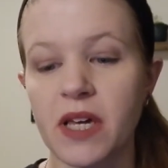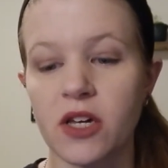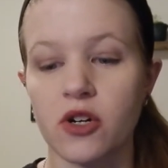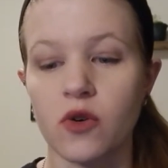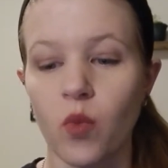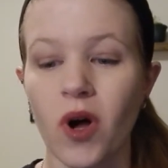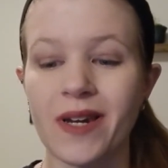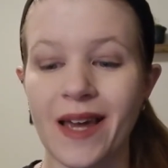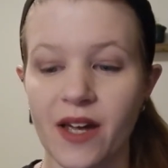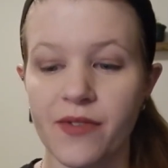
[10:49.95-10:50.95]
making her
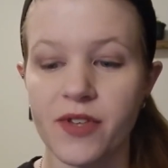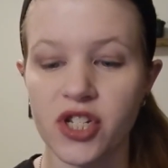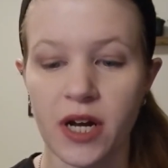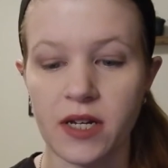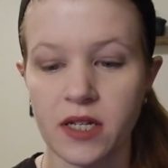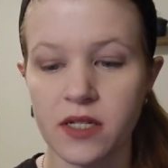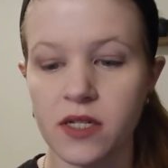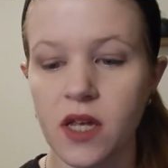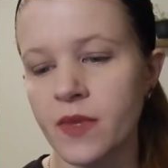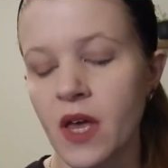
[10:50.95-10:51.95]
1/8
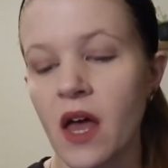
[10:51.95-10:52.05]
Chinese.